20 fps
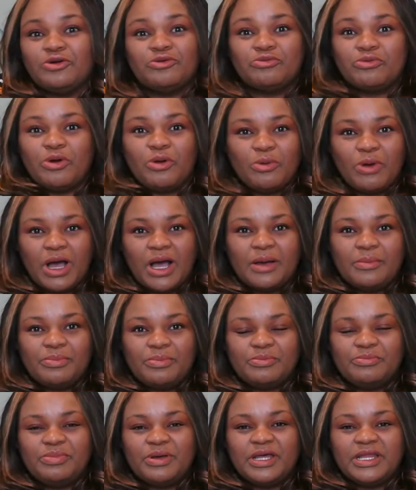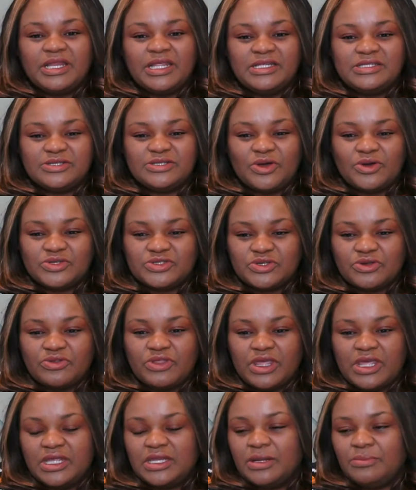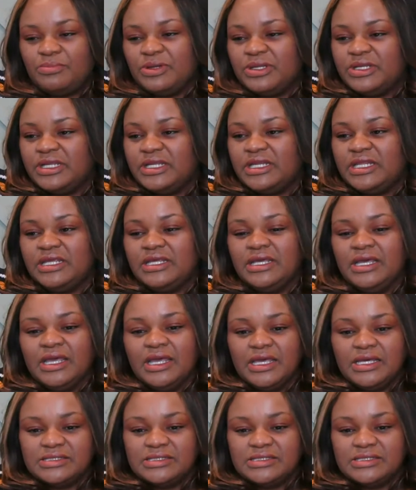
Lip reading: grow up, but it's also the inability